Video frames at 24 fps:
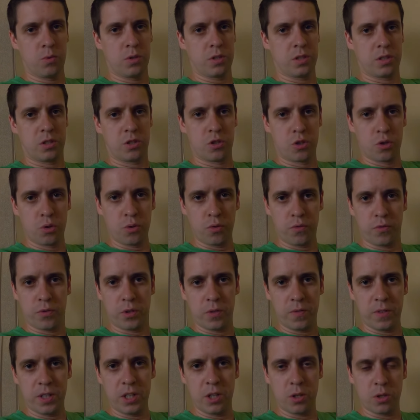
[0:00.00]
with two,
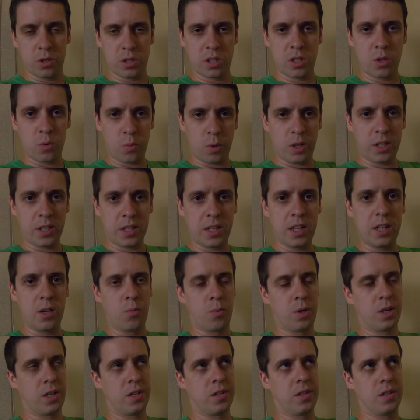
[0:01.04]
three videos in one day
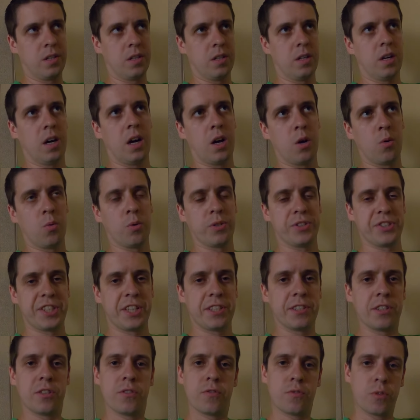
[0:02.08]
when I will
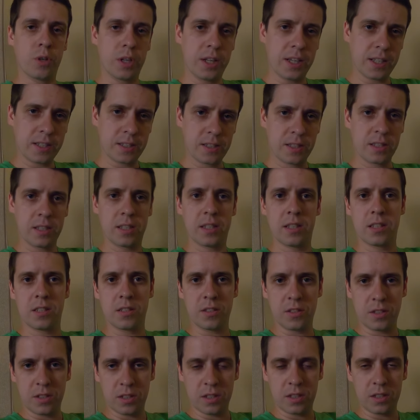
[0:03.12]
send it for Lex
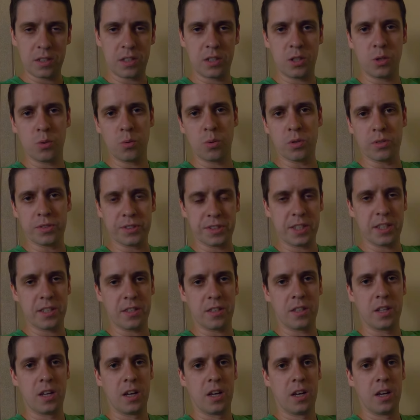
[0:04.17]
and he will
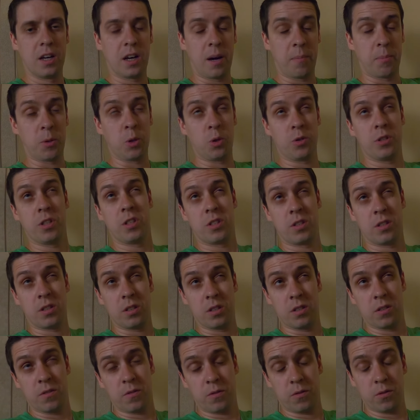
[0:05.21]
send upload it
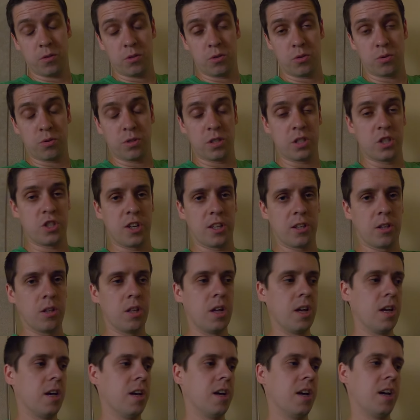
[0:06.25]
to this channel.
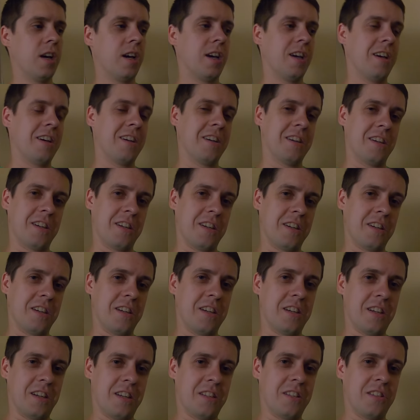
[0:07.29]

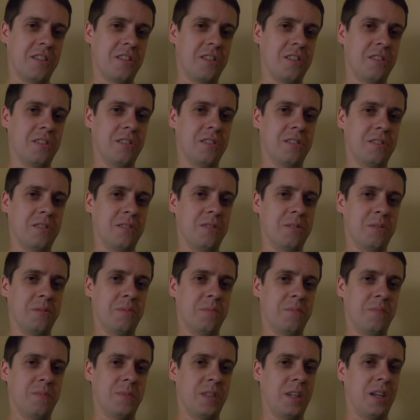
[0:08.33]
And
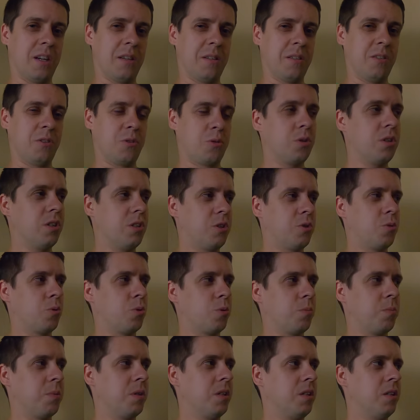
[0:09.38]
um, yeah, it, it
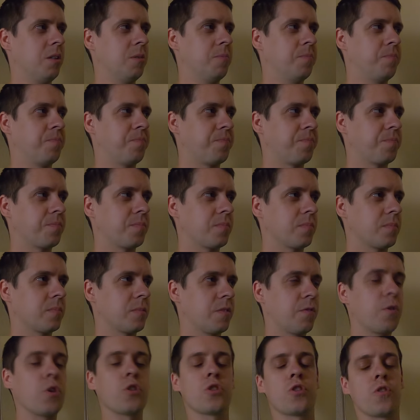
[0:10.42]
will be
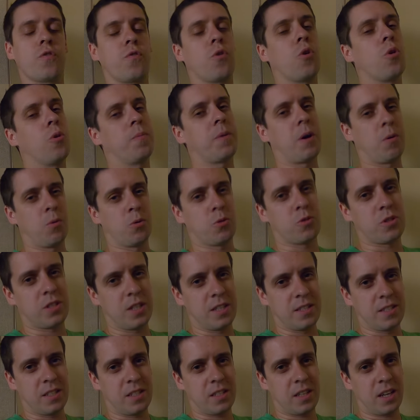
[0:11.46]
first of all, I want to
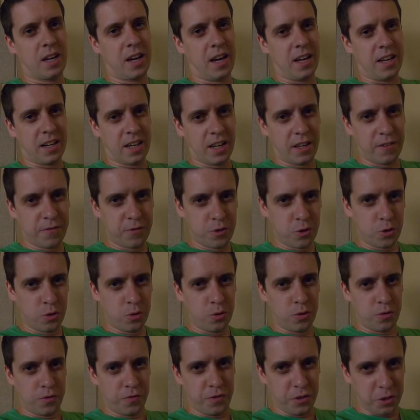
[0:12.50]
say that I have
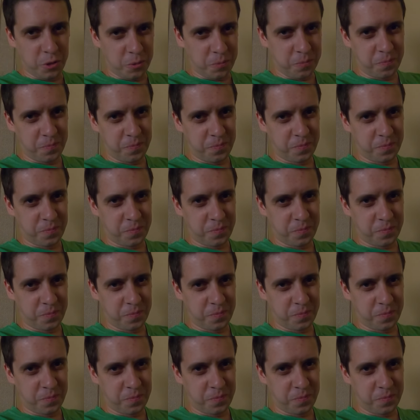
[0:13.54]
to film.